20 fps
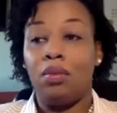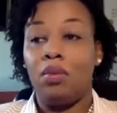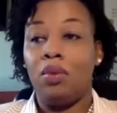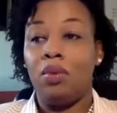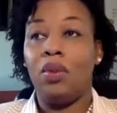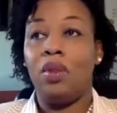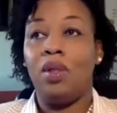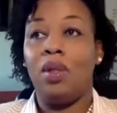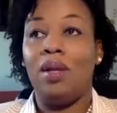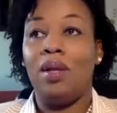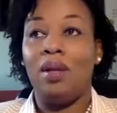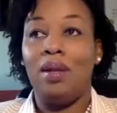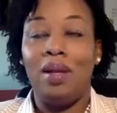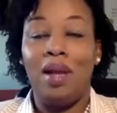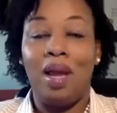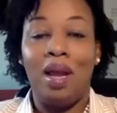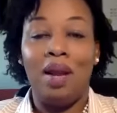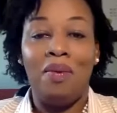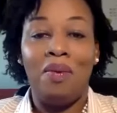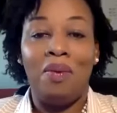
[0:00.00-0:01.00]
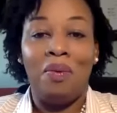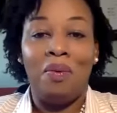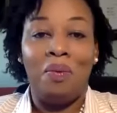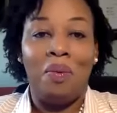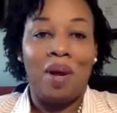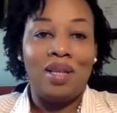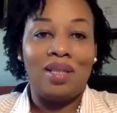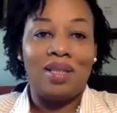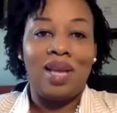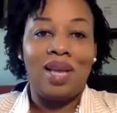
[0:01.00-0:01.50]
then
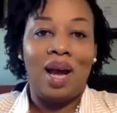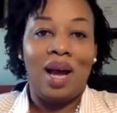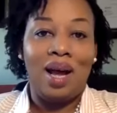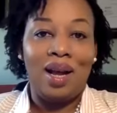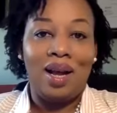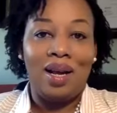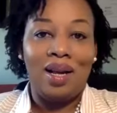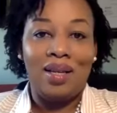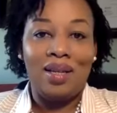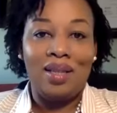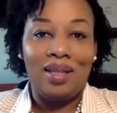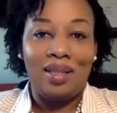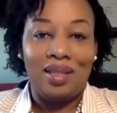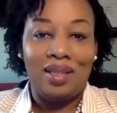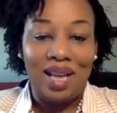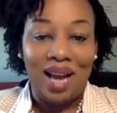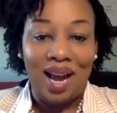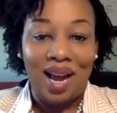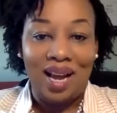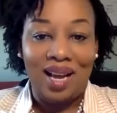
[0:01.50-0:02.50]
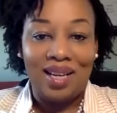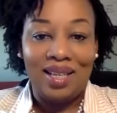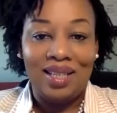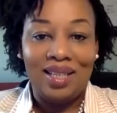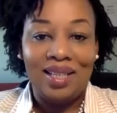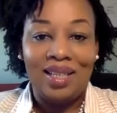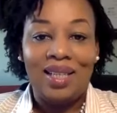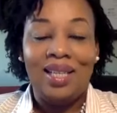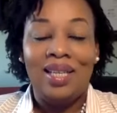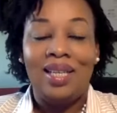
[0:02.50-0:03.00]
once that is done,
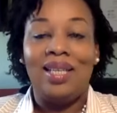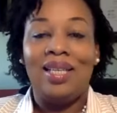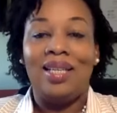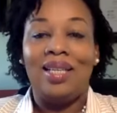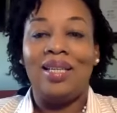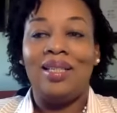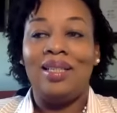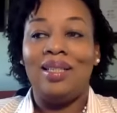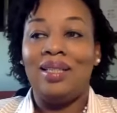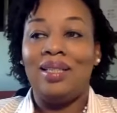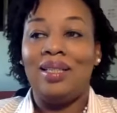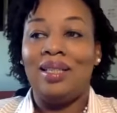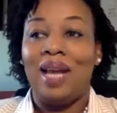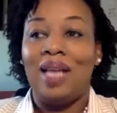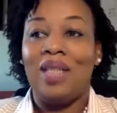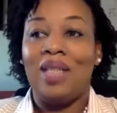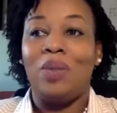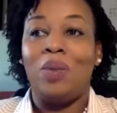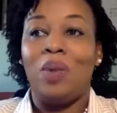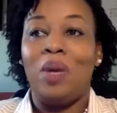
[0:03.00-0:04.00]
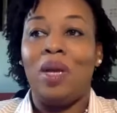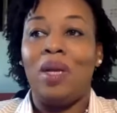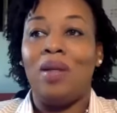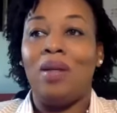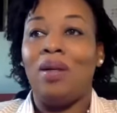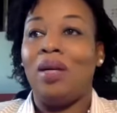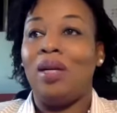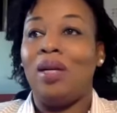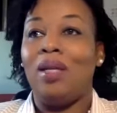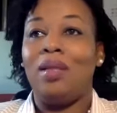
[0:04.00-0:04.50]
that's when,
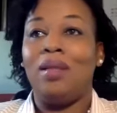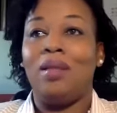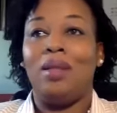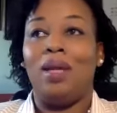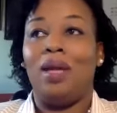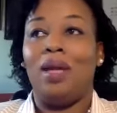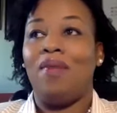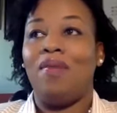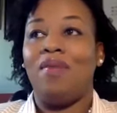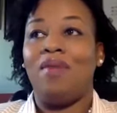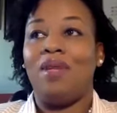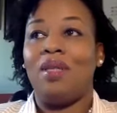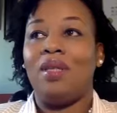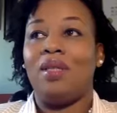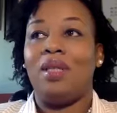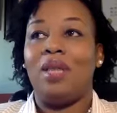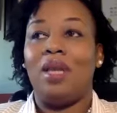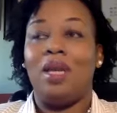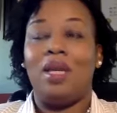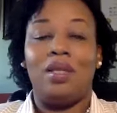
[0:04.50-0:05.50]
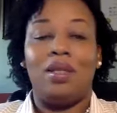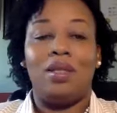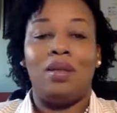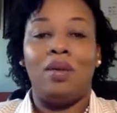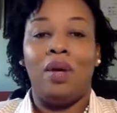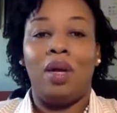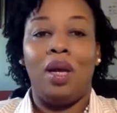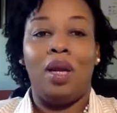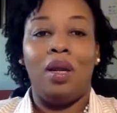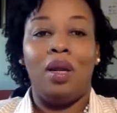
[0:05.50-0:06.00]
okay, the governor says,
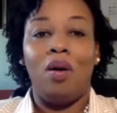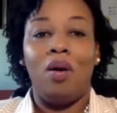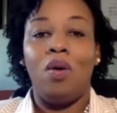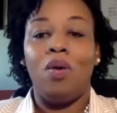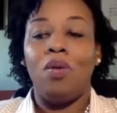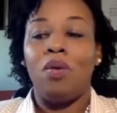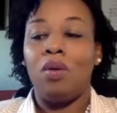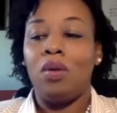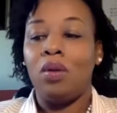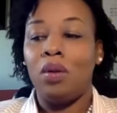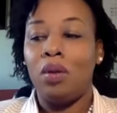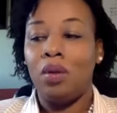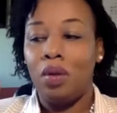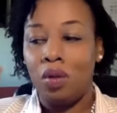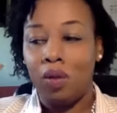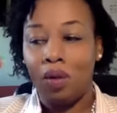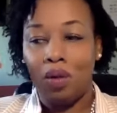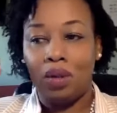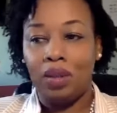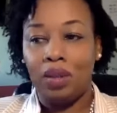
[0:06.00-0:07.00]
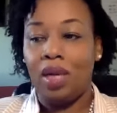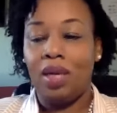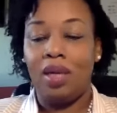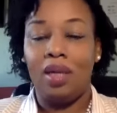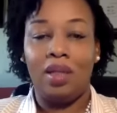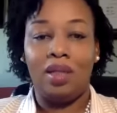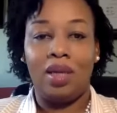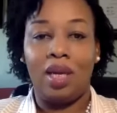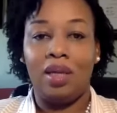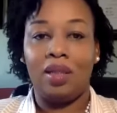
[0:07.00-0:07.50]
okay, no, you're not
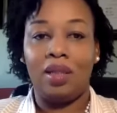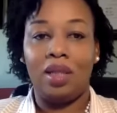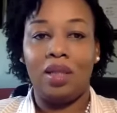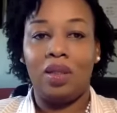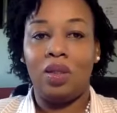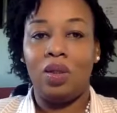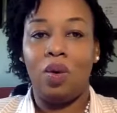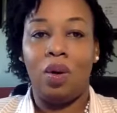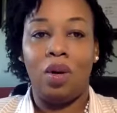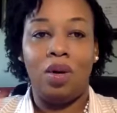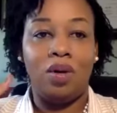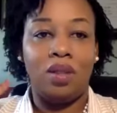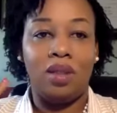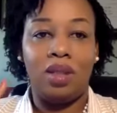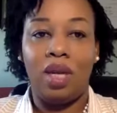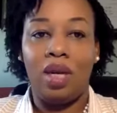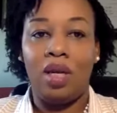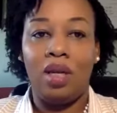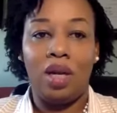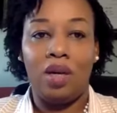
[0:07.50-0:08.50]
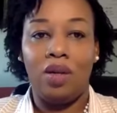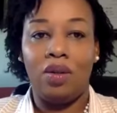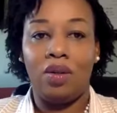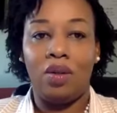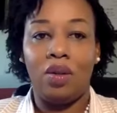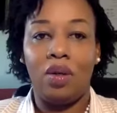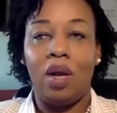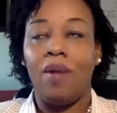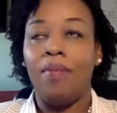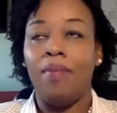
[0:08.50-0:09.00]
staying in Texas, you are not staying in
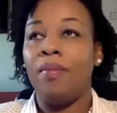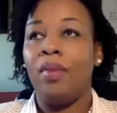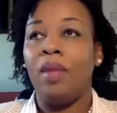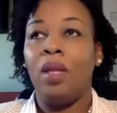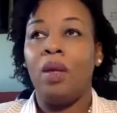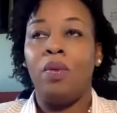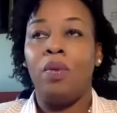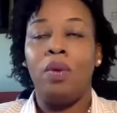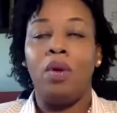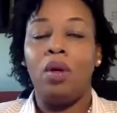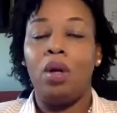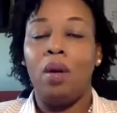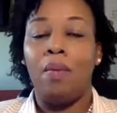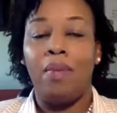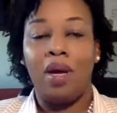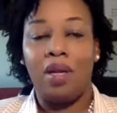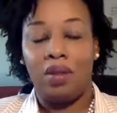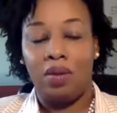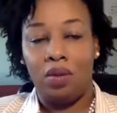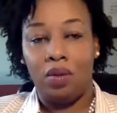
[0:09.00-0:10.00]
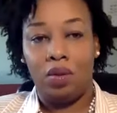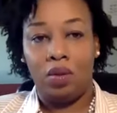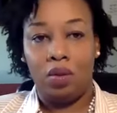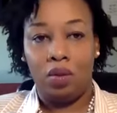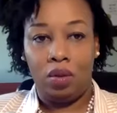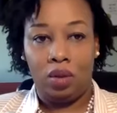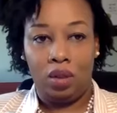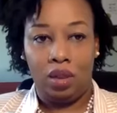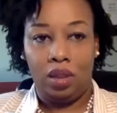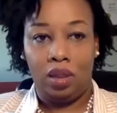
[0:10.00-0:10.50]
Arizona, we're gonna bus you to
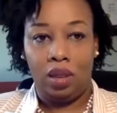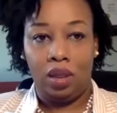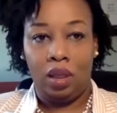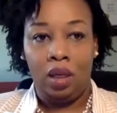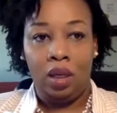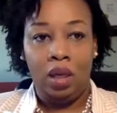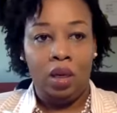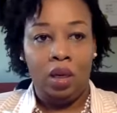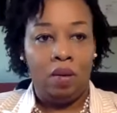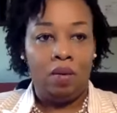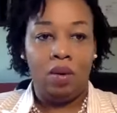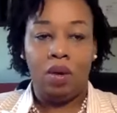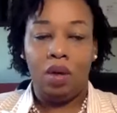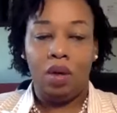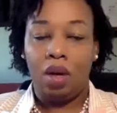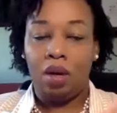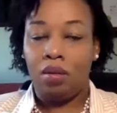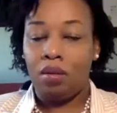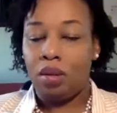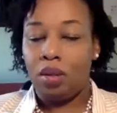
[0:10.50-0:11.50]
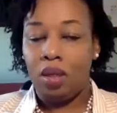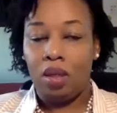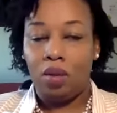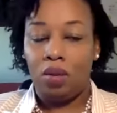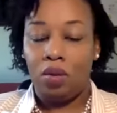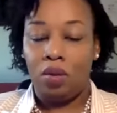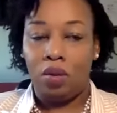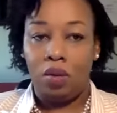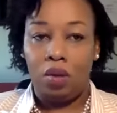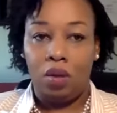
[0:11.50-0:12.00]
DC, we're gonna send
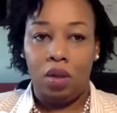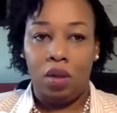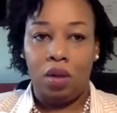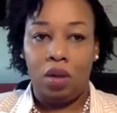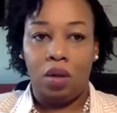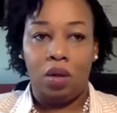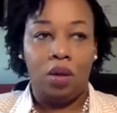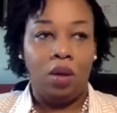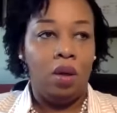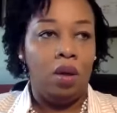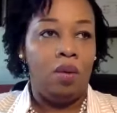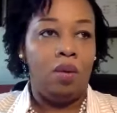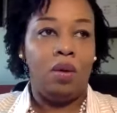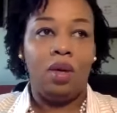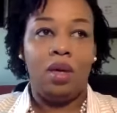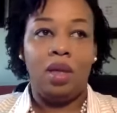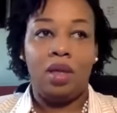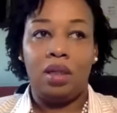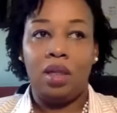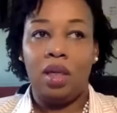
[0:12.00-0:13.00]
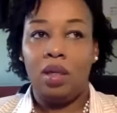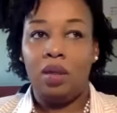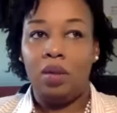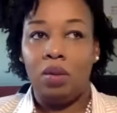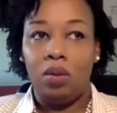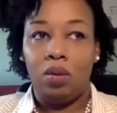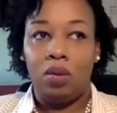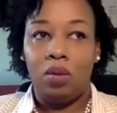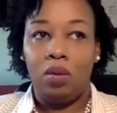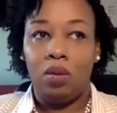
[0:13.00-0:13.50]
you to New York, we're gonna send
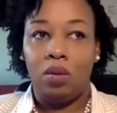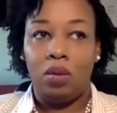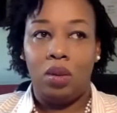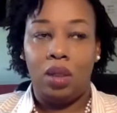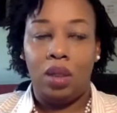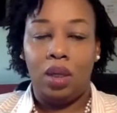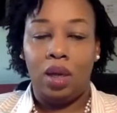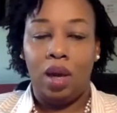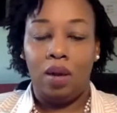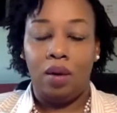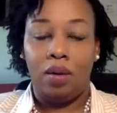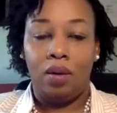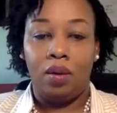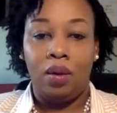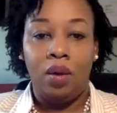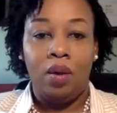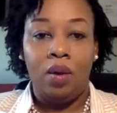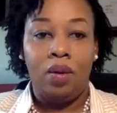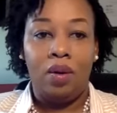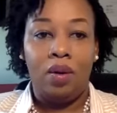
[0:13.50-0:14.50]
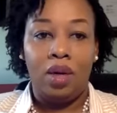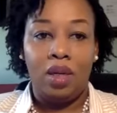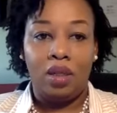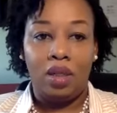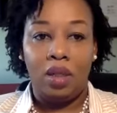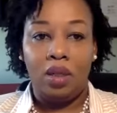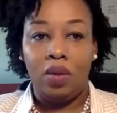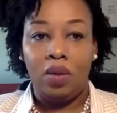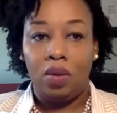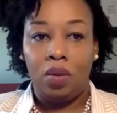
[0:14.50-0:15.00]
you to Chicago, we're gonna
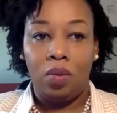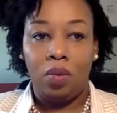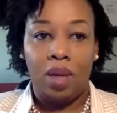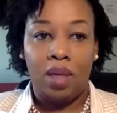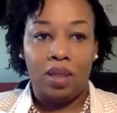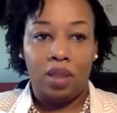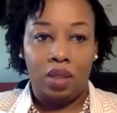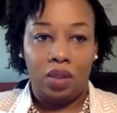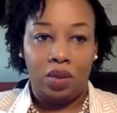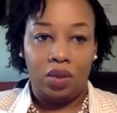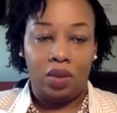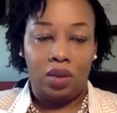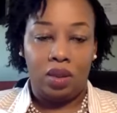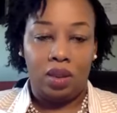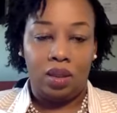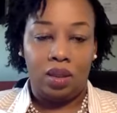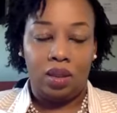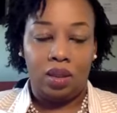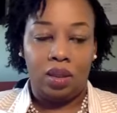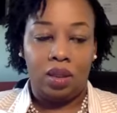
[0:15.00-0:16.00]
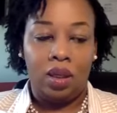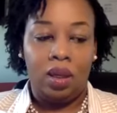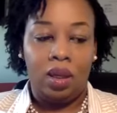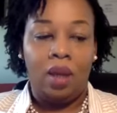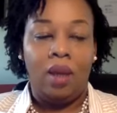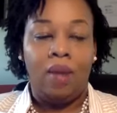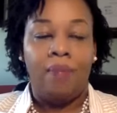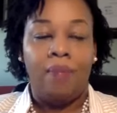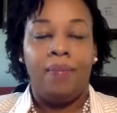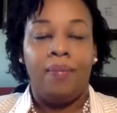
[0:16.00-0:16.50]
send you to Massachusetts.
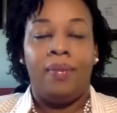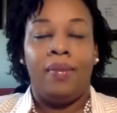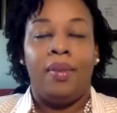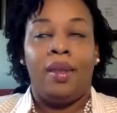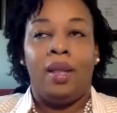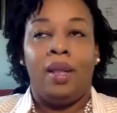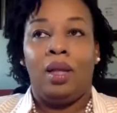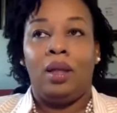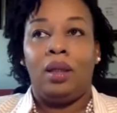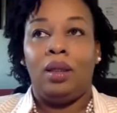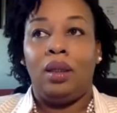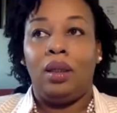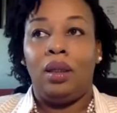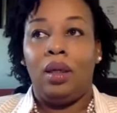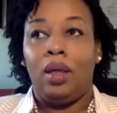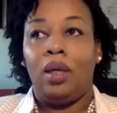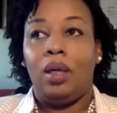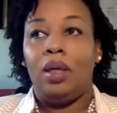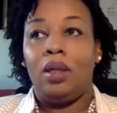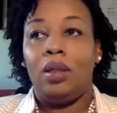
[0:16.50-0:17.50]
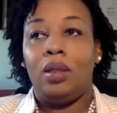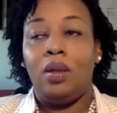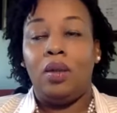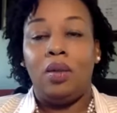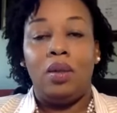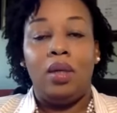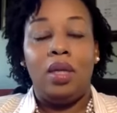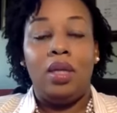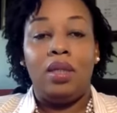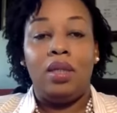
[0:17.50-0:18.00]

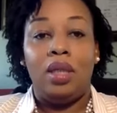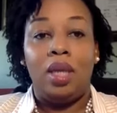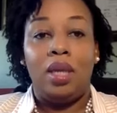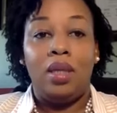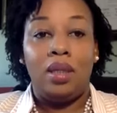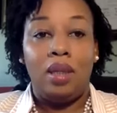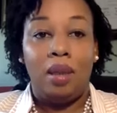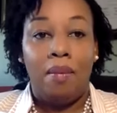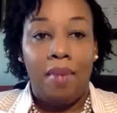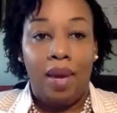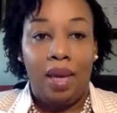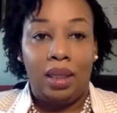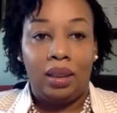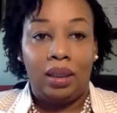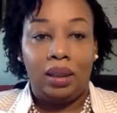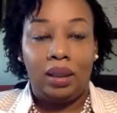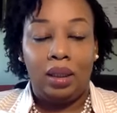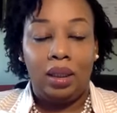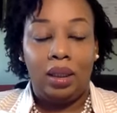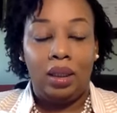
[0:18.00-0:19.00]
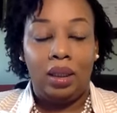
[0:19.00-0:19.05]
So it's a mess.